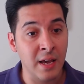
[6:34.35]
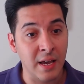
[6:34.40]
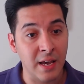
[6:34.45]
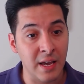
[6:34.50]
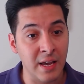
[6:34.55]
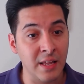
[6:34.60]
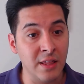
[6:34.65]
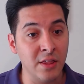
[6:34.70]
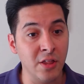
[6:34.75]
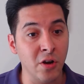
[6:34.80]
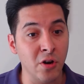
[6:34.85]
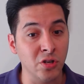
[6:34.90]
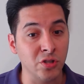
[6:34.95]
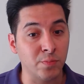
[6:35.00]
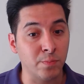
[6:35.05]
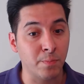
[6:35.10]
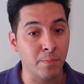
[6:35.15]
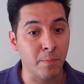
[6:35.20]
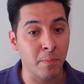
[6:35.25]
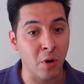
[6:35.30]
in those
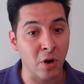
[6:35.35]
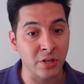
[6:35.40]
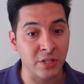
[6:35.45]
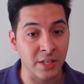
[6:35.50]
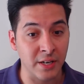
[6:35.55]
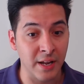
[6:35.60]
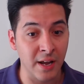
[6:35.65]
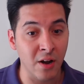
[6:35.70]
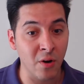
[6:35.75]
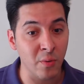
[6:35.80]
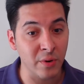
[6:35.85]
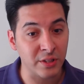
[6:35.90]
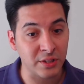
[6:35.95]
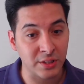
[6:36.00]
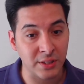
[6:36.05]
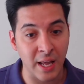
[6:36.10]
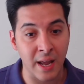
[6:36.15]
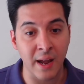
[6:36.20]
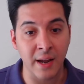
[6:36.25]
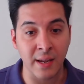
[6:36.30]
personnel, which
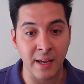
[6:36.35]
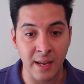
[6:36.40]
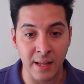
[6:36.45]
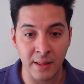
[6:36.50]
they